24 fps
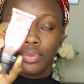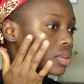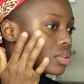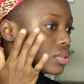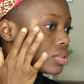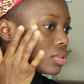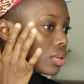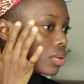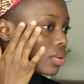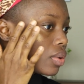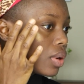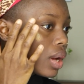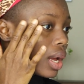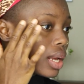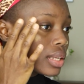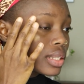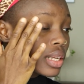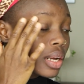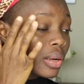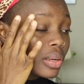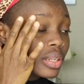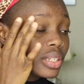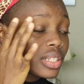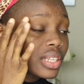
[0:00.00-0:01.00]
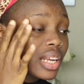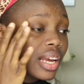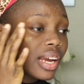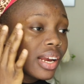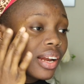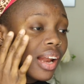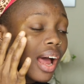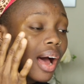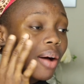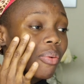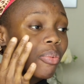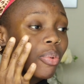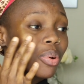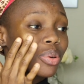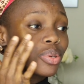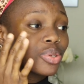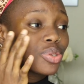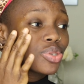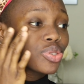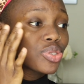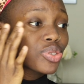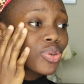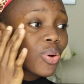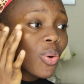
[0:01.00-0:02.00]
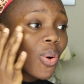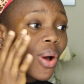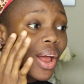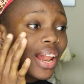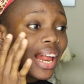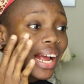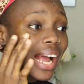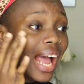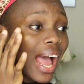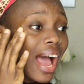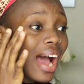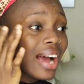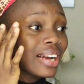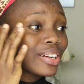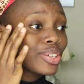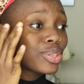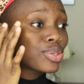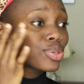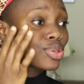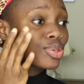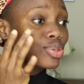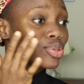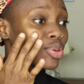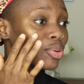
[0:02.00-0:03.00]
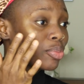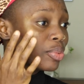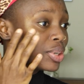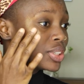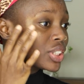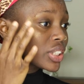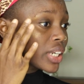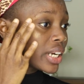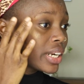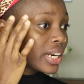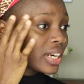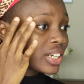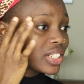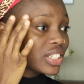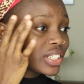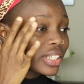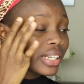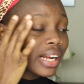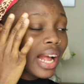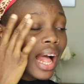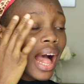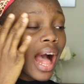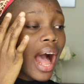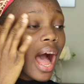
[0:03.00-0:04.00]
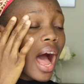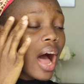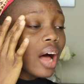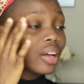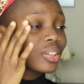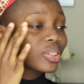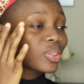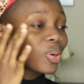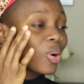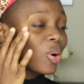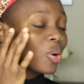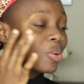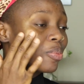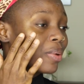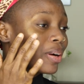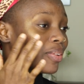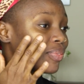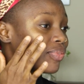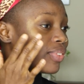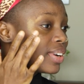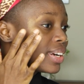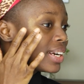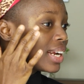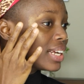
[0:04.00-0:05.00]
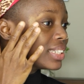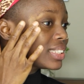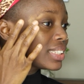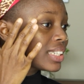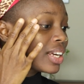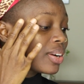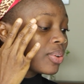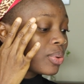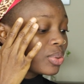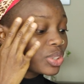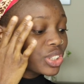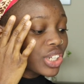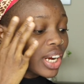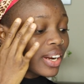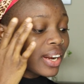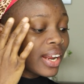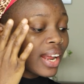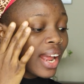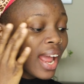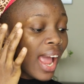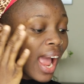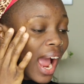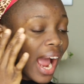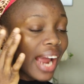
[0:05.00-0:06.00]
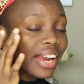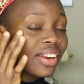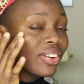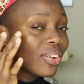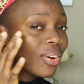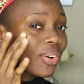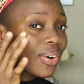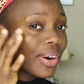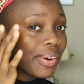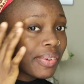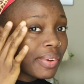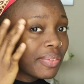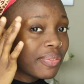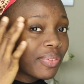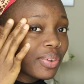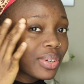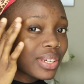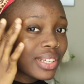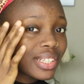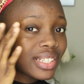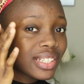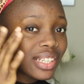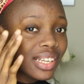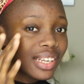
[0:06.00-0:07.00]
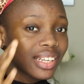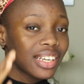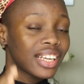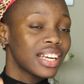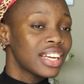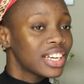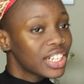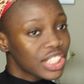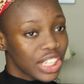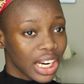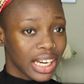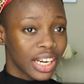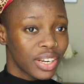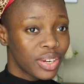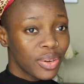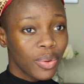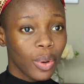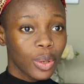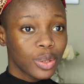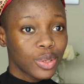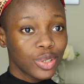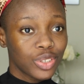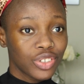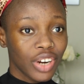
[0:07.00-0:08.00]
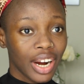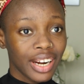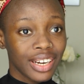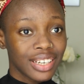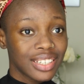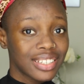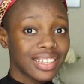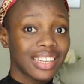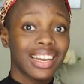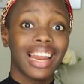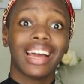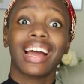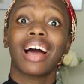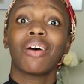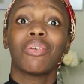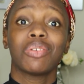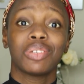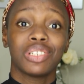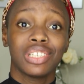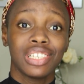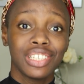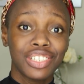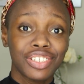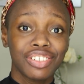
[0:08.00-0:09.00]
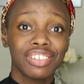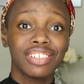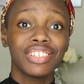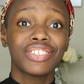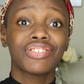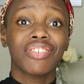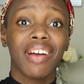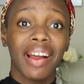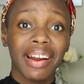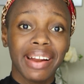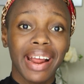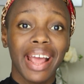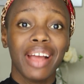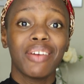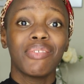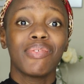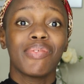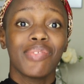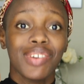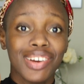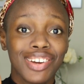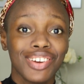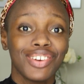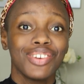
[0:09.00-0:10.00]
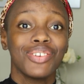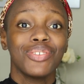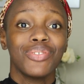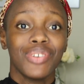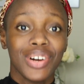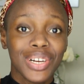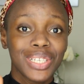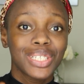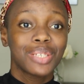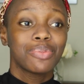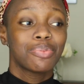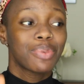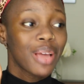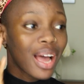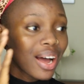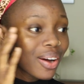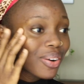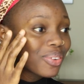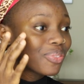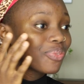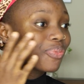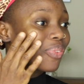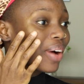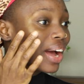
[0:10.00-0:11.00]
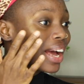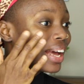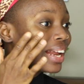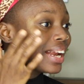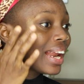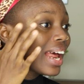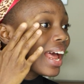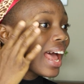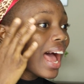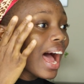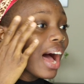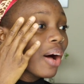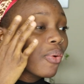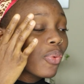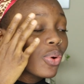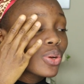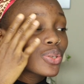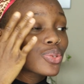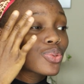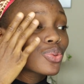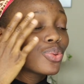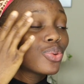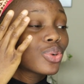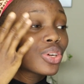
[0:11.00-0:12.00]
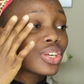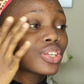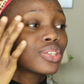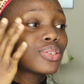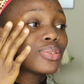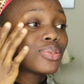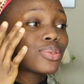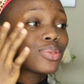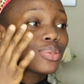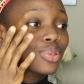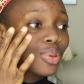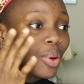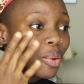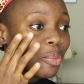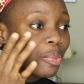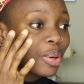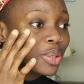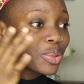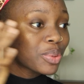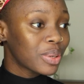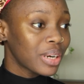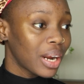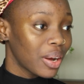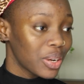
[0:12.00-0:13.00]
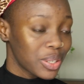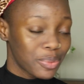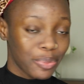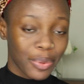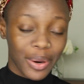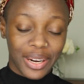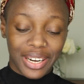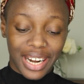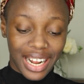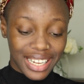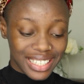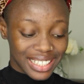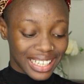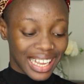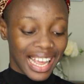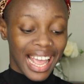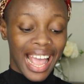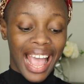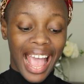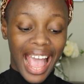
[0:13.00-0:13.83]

So as I was saying, I was so like I had so much energy. I would call my friend and say, oh Shade, are you not craving for this thing? Shade, do you want to try this thing? Like I was literally trying every new recipe I could find. I was cooking so much when I was pregnant.